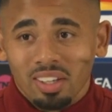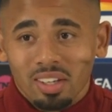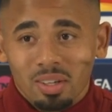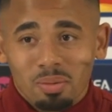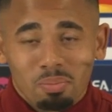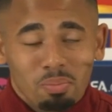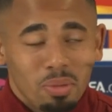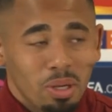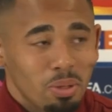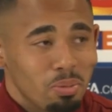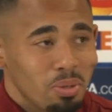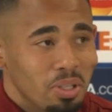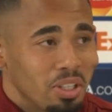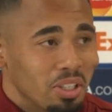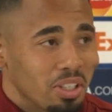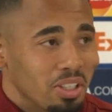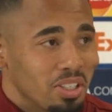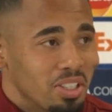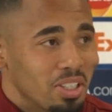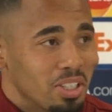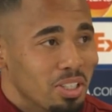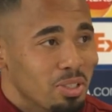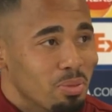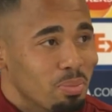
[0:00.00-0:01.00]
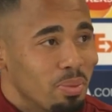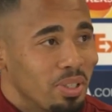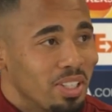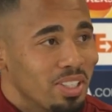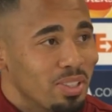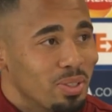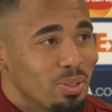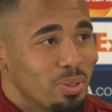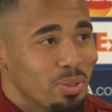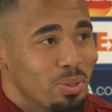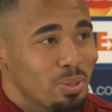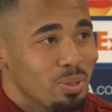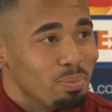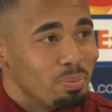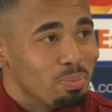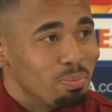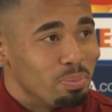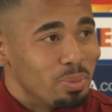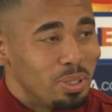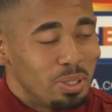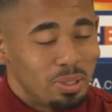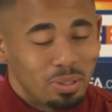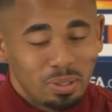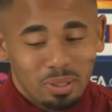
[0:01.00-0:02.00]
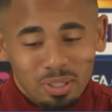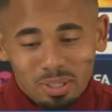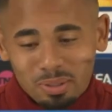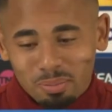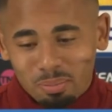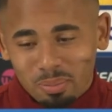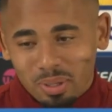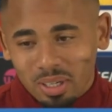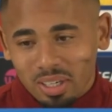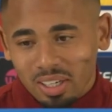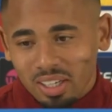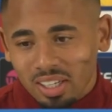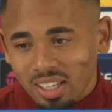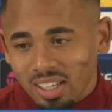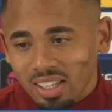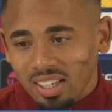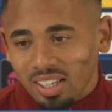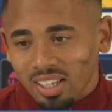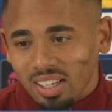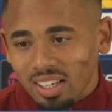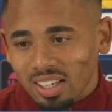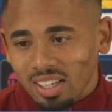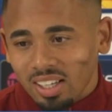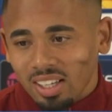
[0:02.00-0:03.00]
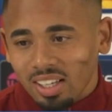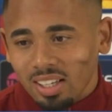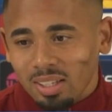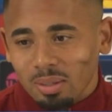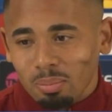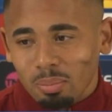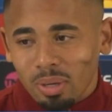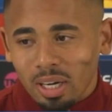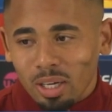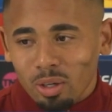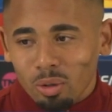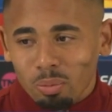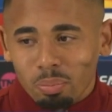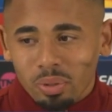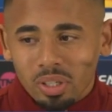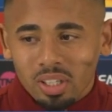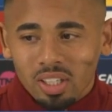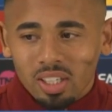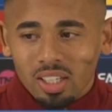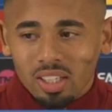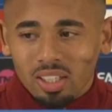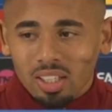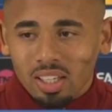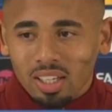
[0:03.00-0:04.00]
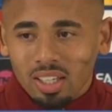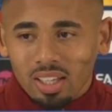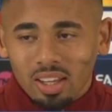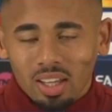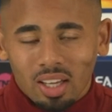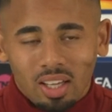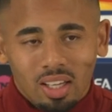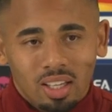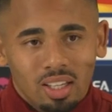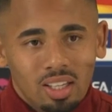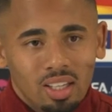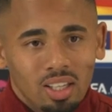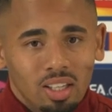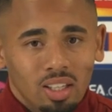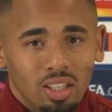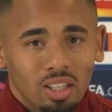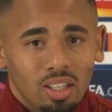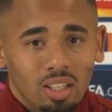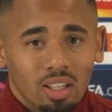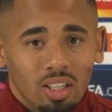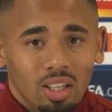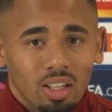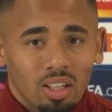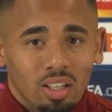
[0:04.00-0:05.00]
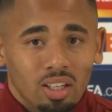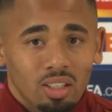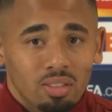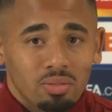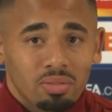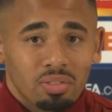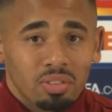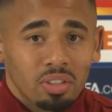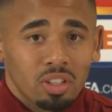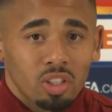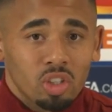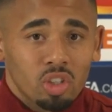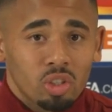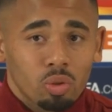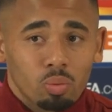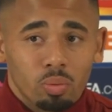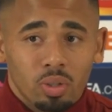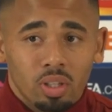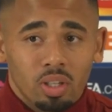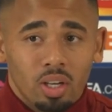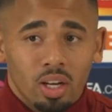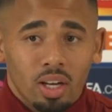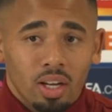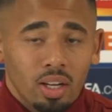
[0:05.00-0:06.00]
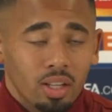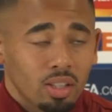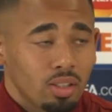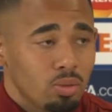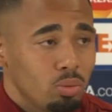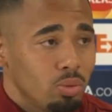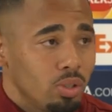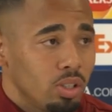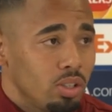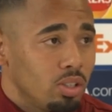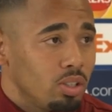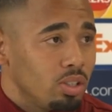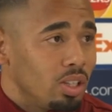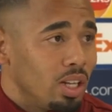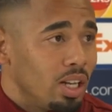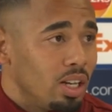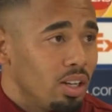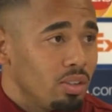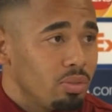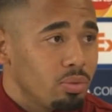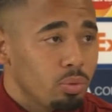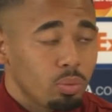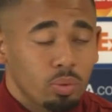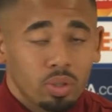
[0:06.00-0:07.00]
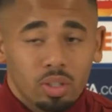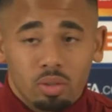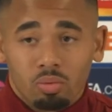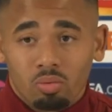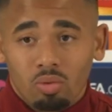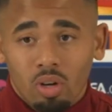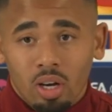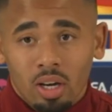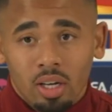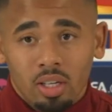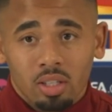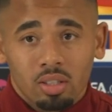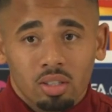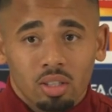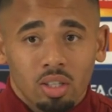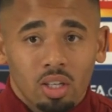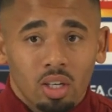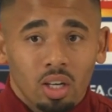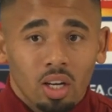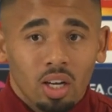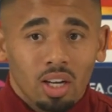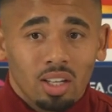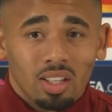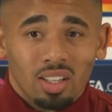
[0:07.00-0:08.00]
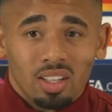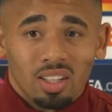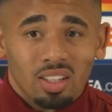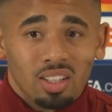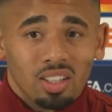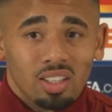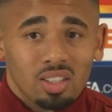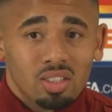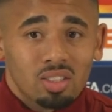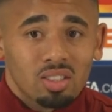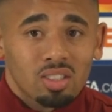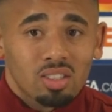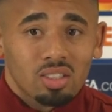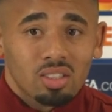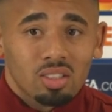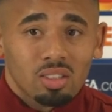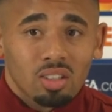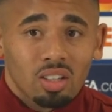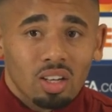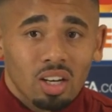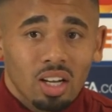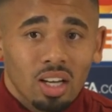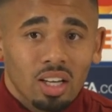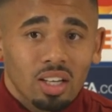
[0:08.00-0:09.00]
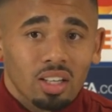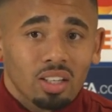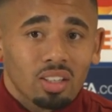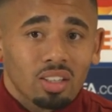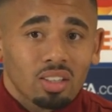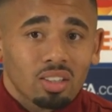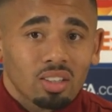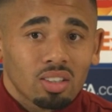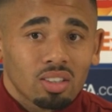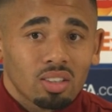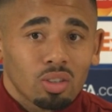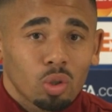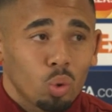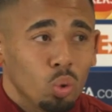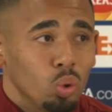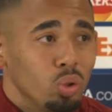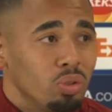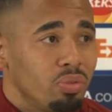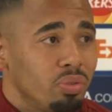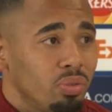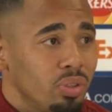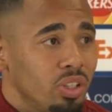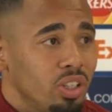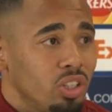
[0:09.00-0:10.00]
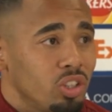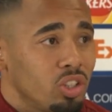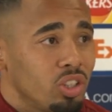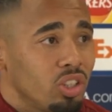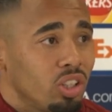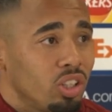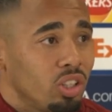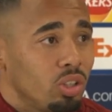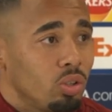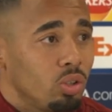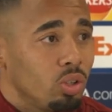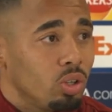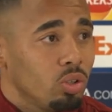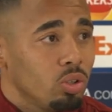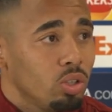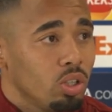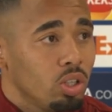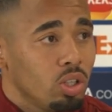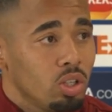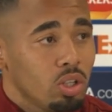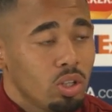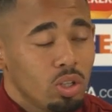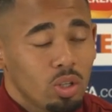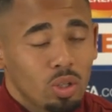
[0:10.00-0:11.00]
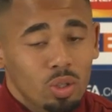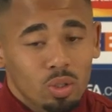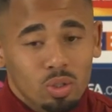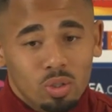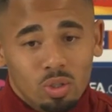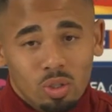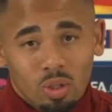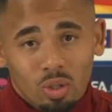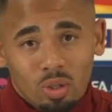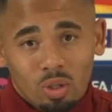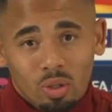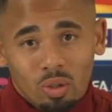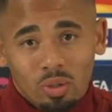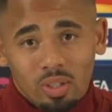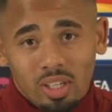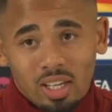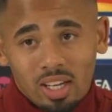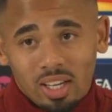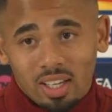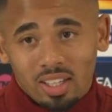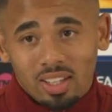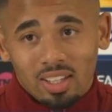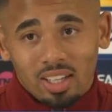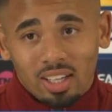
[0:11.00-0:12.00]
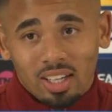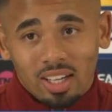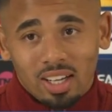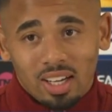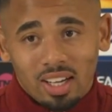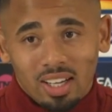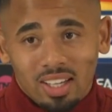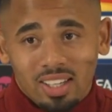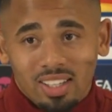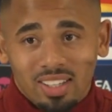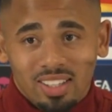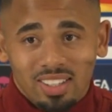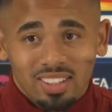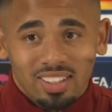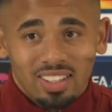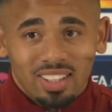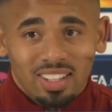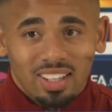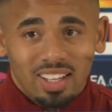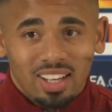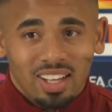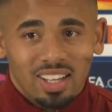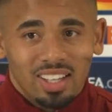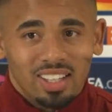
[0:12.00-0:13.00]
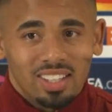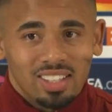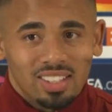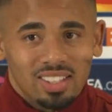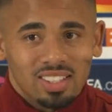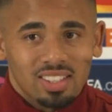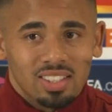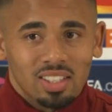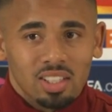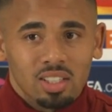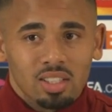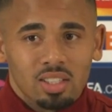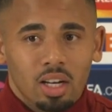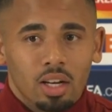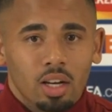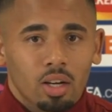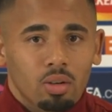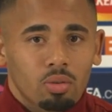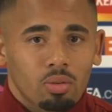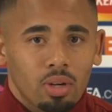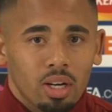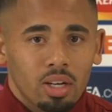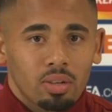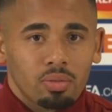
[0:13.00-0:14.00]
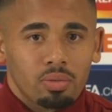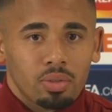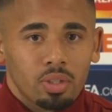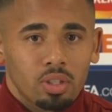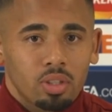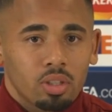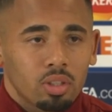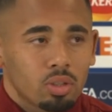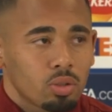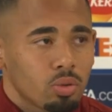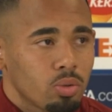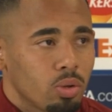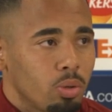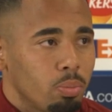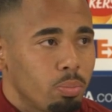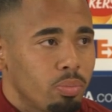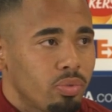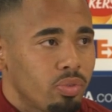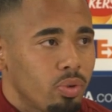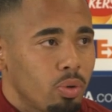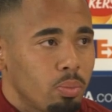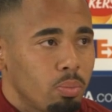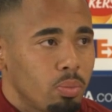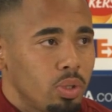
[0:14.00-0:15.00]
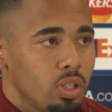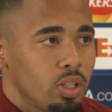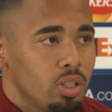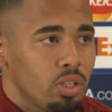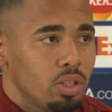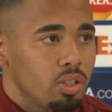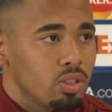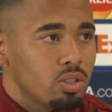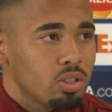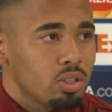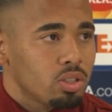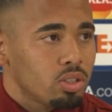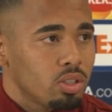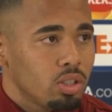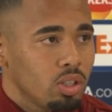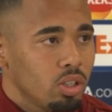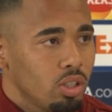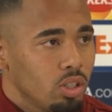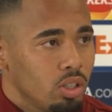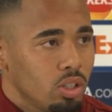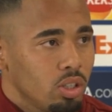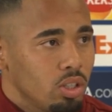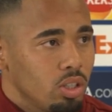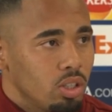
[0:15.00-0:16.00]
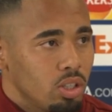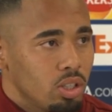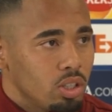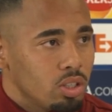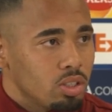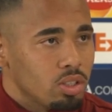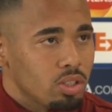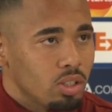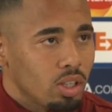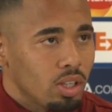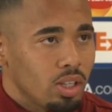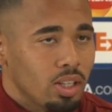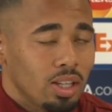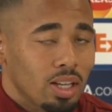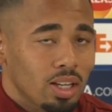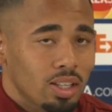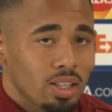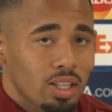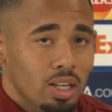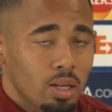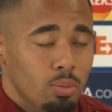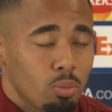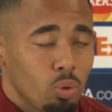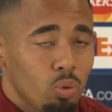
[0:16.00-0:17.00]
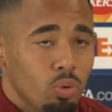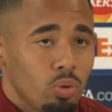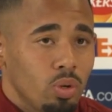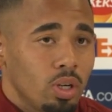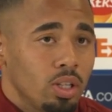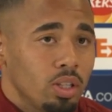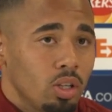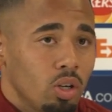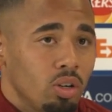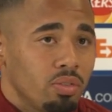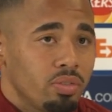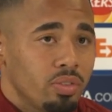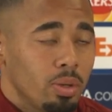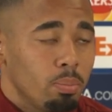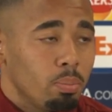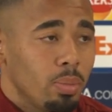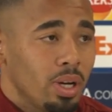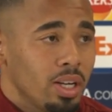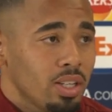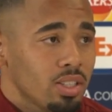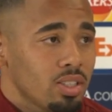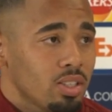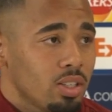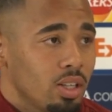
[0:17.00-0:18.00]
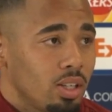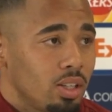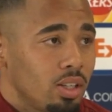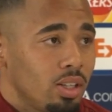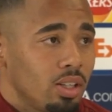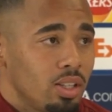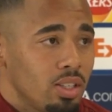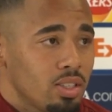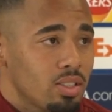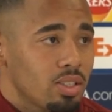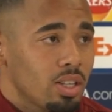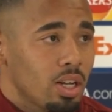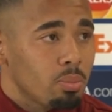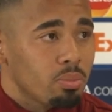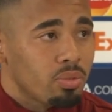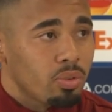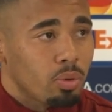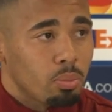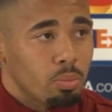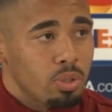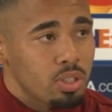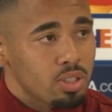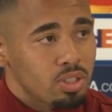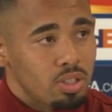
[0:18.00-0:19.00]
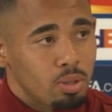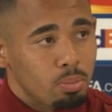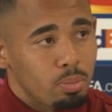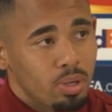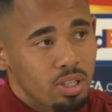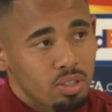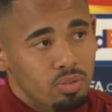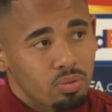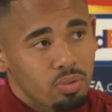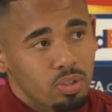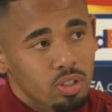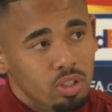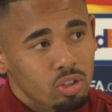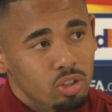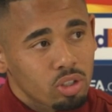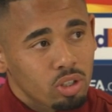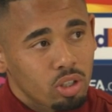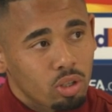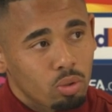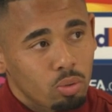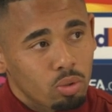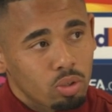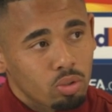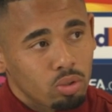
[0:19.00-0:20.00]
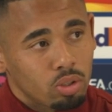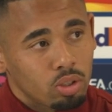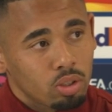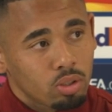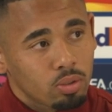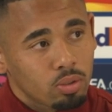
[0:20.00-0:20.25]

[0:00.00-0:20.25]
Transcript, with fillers: Maybe he can explain to you, me not. But in my opinion, I think he, he can finish with head, with left, with right. And then it's like good finishing, you know. So, yeah, the guy, the guy since I arrived in Europe, for me, is, is uh, in that time one of the best. And this time, for me, is the best finish in the world.